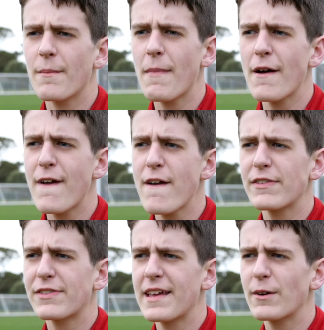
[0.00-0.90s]
my
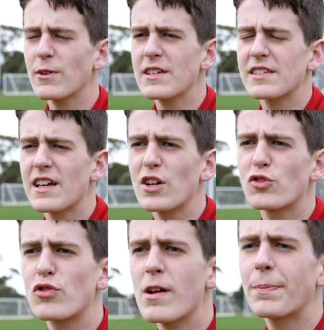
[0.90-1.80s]
favourite thing was
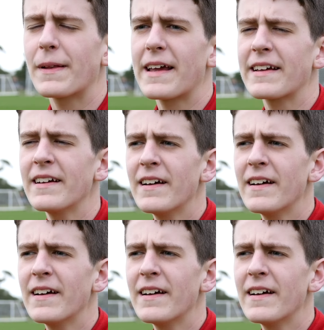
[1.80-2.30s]
dribbling